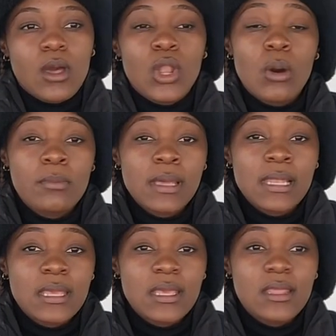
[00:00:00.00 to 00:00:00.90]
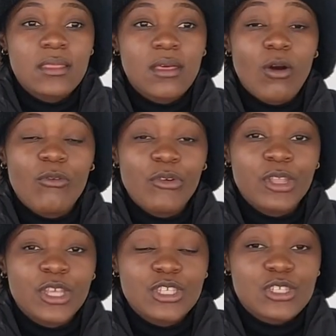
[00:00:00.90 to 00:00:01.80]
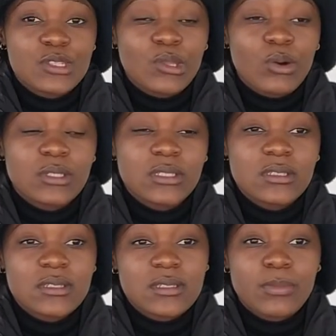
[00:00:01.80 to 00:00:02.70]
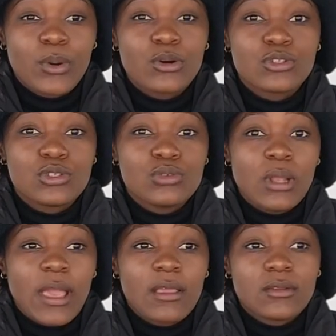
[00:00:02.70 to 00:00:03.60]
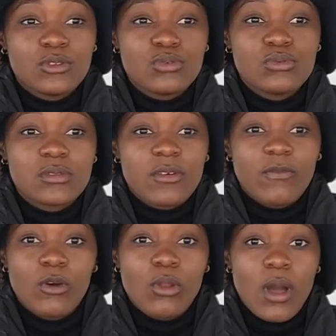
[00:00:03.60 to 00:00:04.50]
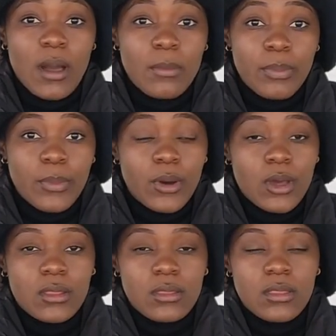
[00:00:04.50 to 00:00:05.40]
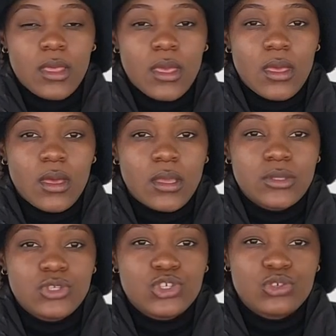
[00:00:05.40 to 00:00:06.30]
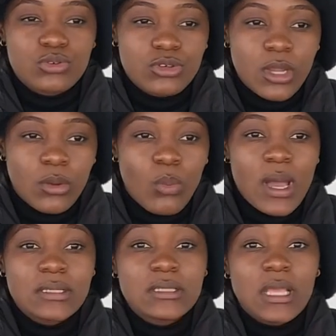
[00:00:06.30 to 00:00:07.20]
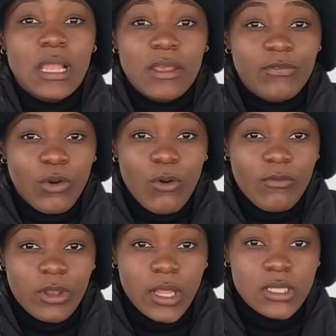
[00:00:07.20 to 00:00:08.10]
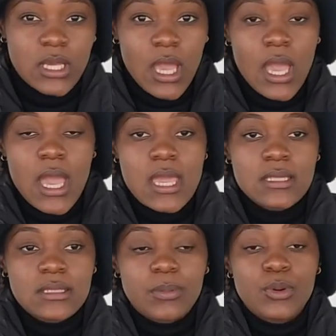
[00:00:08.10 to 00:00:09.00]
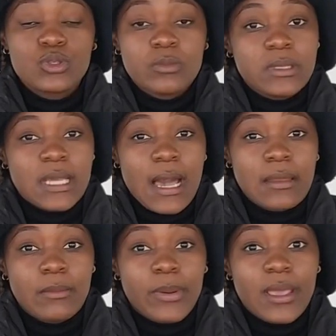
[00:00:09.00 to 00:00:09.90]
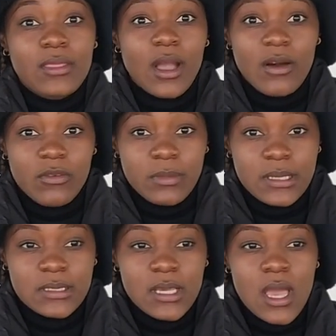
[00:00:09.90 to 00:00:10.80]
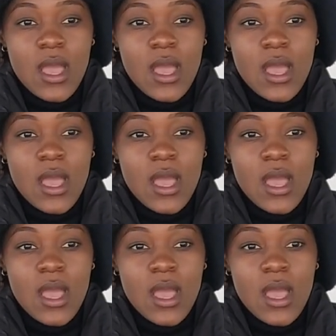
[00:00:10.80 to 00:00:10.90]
normally the orphanage is not supposed to like do the follow-up on the children once they leave the orphanage. It's supposed to be done by the government,